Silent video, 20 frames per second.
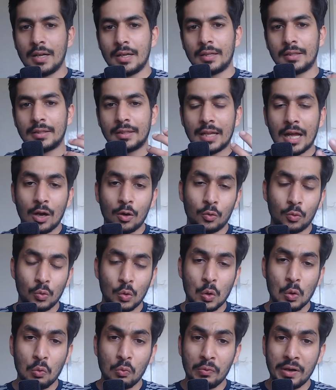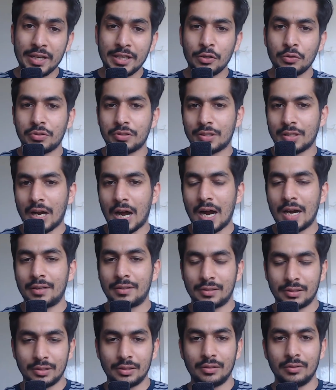Now, when you start
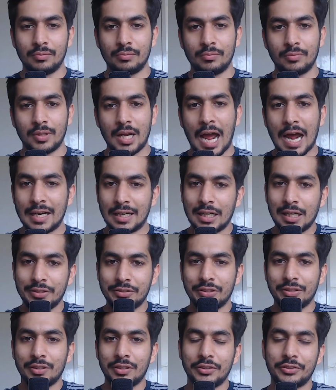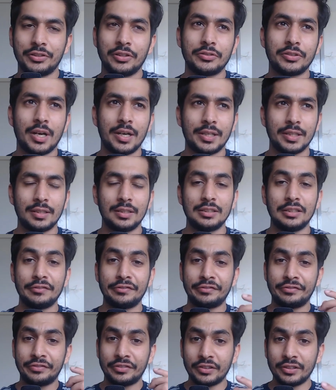analyzing the research article, the
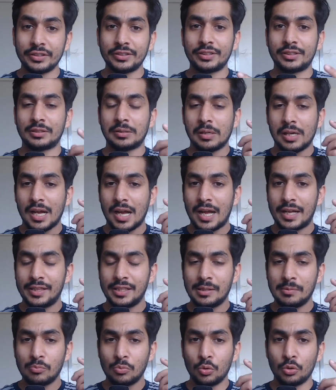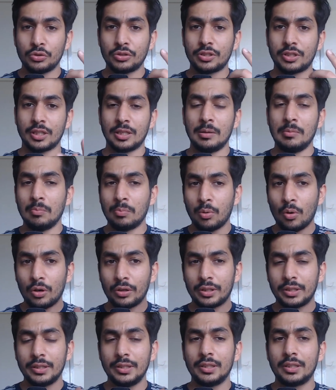first and the most
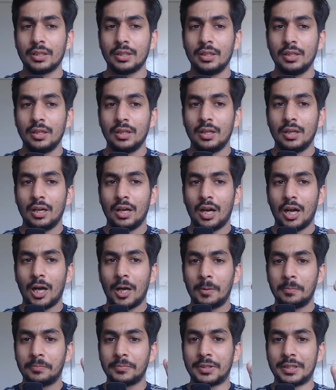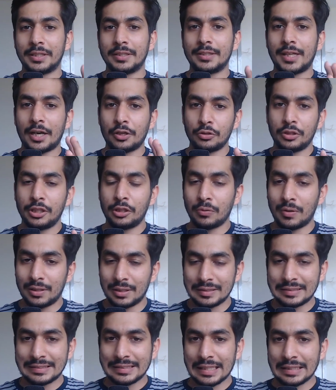important thing that you need to
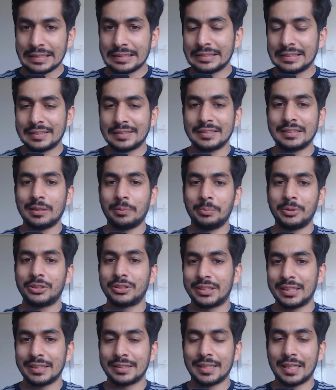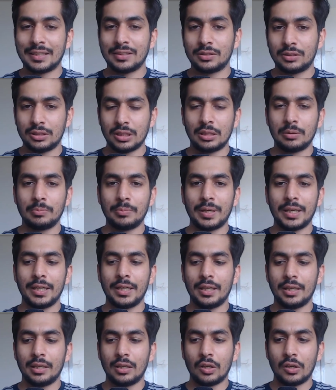understand, and this is a mistake that is done by